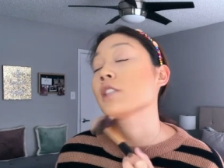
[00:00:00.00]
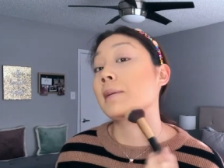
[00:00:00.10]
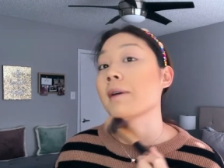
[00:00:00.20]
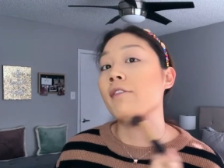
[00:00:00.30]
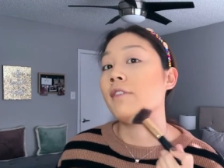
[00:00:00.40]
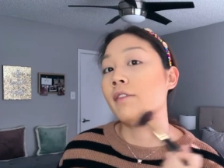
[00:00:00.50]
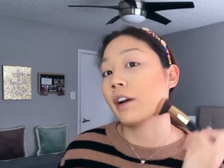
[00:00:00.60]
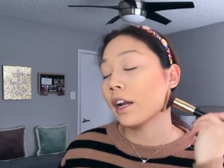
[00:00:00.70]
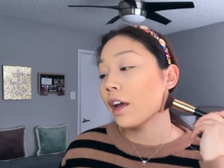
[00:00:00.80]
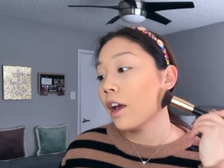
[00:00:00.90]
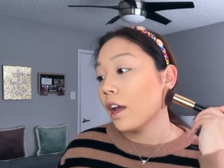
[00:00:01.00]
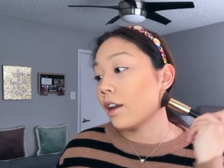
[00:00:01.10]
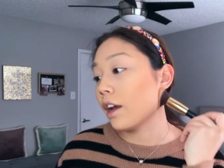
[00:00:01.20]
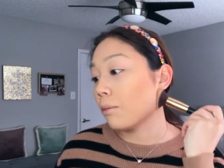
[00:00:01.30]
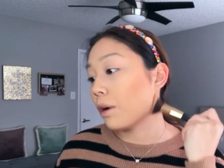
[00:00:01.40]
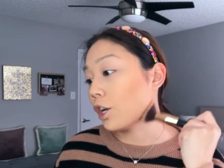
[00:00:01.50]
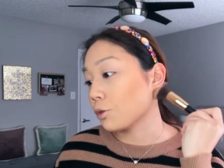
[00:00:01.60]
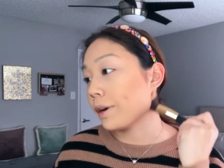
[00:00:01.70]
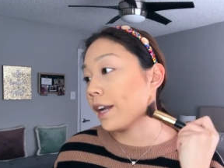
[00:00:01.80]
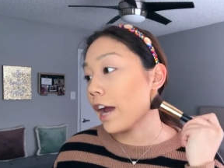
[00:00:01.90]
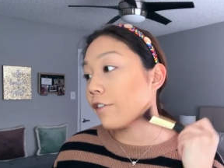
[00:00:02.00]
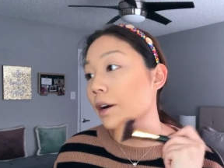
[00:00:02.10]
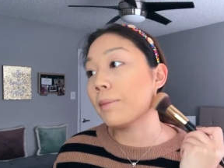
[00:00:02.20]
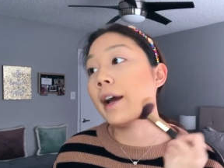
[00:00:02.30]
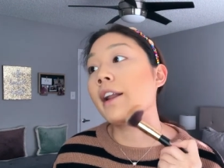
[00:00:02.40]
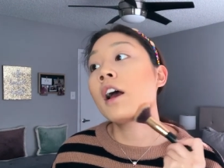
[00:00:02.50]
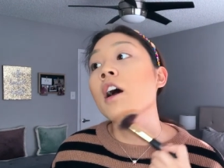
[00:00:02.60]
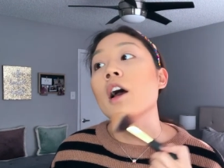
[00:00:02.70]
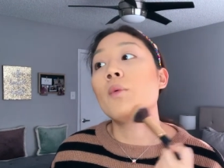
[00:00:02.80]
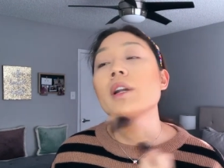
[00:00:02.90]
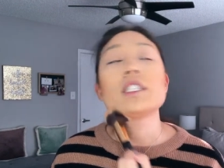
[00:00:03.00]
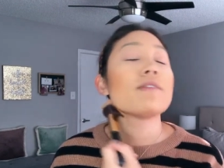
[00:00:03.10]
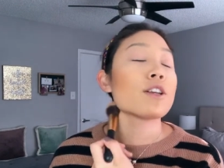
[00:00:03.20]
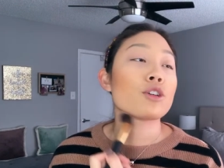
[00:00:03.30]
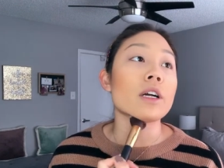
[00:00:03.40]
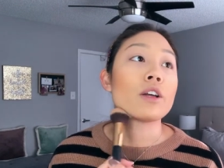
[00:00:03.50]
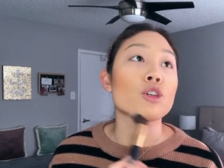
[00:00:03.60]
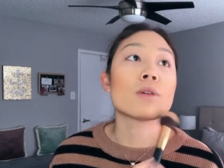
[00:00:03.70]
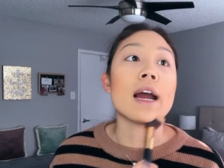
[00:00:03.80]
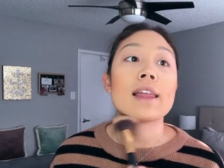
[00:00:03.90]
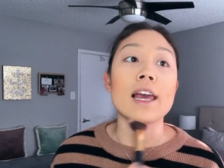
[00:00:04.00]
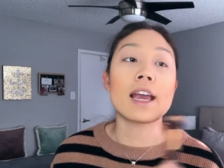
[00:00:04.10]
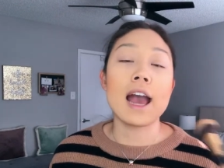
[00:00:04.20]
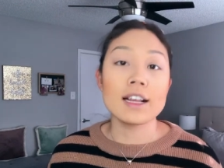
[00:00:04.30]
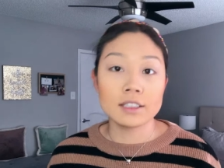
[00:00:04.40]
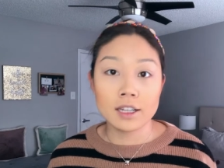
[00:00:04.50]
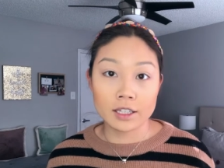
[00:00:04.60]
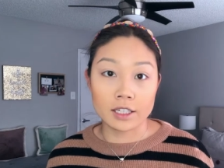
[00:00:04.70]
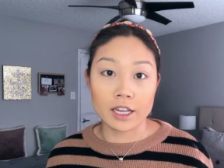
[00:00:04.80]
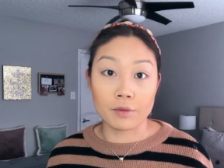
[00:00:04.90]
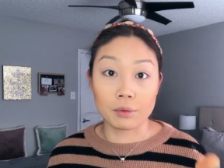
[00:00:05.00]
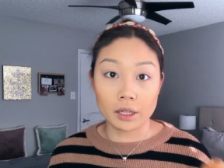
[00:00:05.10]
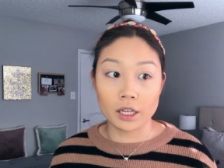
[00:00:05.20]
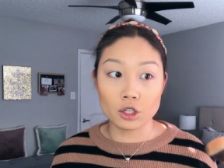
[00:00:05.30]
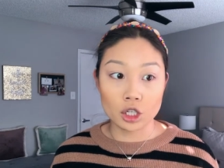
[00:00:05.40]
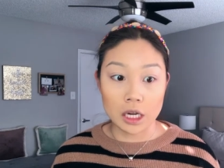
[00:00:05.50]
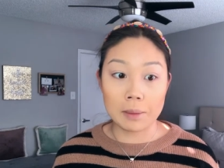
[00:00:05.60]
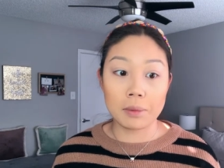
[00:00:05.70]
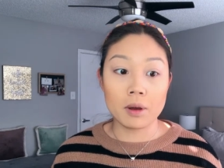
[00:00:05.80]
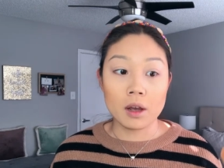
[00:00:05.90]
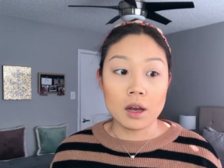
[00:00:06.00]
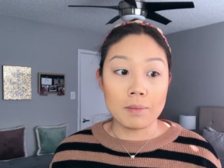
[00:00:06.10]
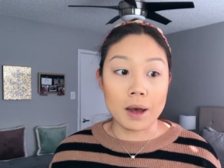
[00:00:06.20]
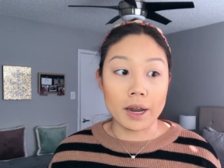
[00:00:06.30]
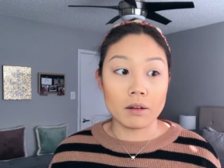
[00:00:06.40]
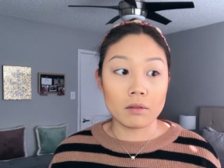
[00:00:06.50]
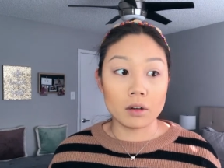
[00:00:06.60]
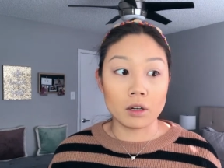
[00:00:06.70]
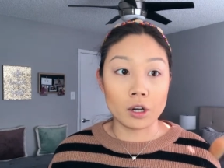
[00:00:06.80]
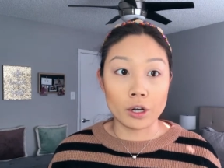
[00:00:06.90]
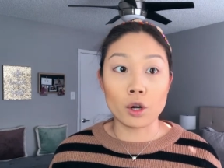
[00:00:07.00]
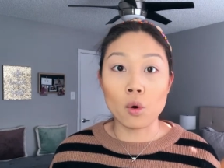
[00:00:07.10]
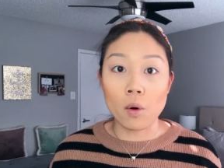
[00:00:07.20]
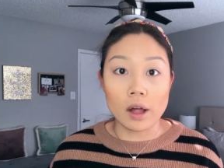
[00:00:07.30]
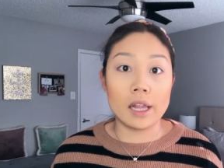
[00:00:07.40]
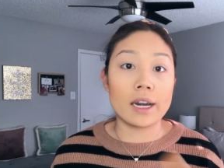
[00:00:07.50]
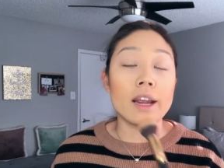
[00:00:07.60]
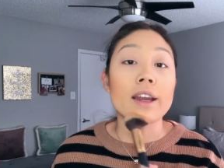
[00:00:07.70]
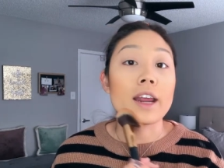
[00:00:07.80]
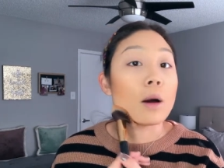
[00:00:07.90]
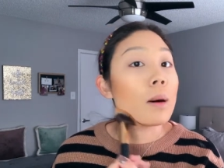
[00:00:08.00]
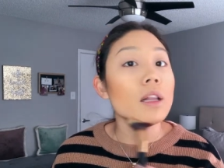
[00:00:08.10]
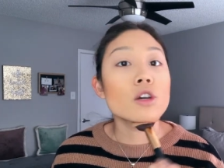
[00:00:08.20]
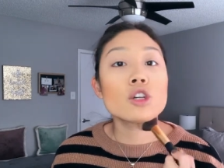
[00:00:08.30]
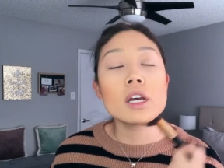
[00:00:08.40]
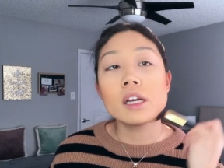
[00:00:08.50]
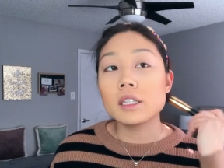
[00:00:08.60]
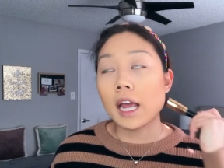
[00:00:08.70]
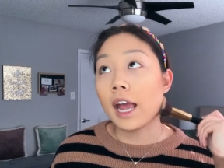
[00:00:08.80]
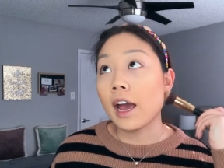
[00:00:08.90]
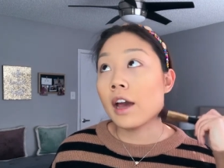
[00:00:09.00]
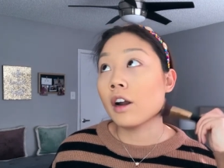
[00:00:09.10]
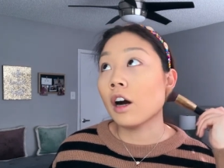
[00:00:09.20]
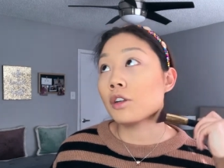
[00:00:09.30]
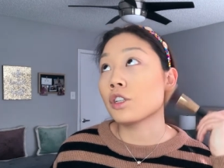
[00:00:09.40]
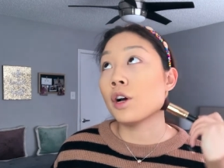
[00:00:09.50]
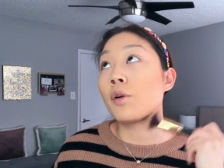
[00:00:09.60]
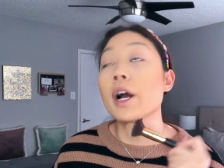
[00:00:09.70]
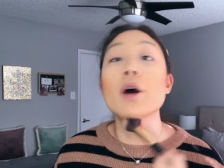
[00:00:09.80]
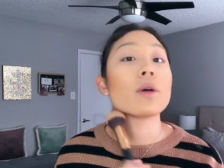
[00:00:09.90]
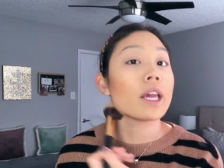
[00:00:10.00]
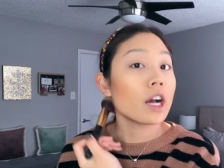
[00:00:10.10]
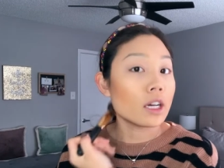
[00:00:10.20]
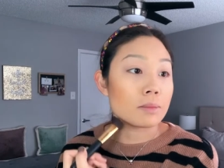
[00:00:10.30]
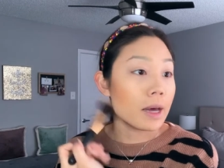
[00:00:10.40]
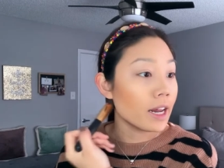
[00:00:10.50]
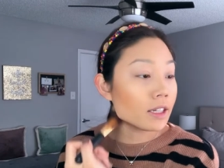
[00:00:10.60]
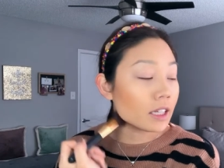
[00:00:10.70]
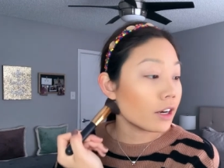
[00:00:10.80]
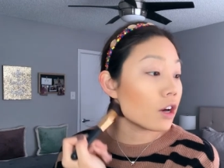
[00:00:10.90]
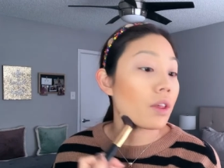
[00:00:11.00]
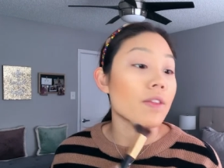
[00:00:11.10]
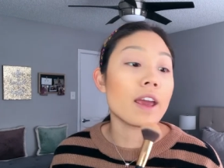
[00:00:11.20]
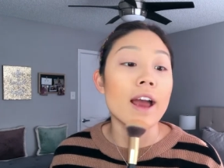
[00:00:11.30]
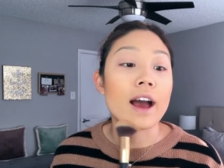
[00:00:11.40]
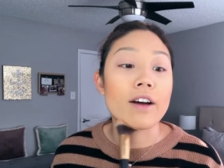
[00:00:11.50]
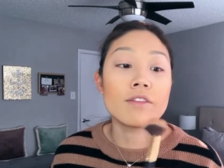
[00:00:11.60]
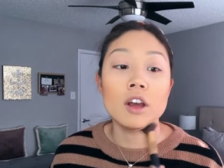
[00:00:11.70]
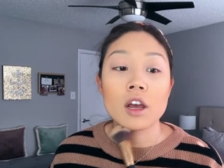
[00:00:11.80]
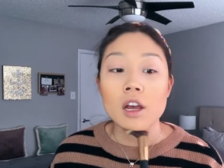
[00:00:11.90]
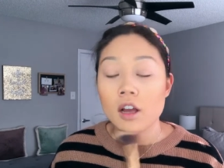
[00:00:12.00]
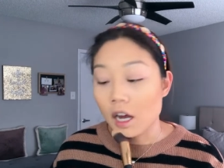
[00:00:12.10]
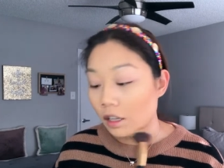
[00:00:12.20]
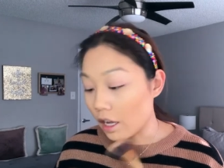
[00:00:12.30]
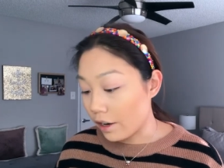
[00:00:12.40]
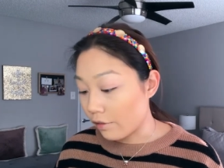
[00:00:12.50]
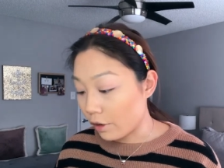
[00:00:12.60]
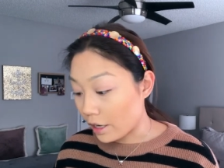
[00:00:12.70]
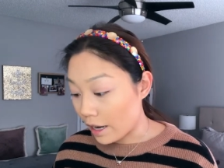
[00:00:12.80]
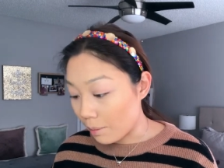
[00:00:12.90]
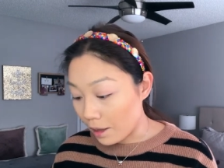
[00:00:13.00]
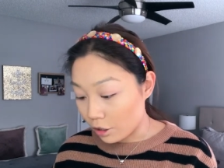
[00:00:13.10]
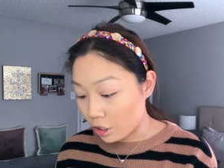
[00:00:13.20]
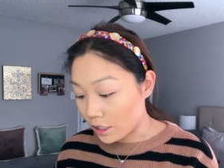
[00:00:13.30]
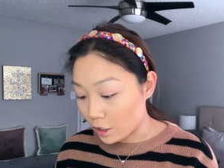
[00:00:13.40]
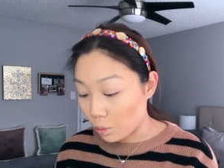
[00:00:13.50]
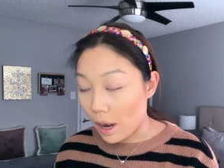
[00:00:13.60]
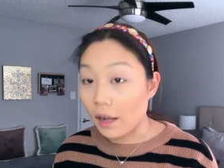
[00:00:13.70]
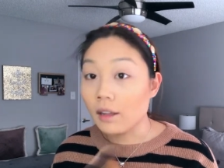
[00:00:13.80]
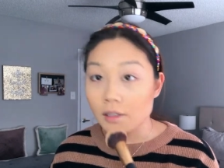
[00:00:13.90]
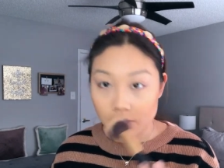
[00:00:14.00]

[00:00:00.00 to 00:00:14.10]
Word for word: It's like my favorite nail polish brand ever, but I wanted to venture out and try like Essence because they're really cheap but good quality nail polishes and also Kokie Cosmetics. I know that they have a lot of good nail polishes as well.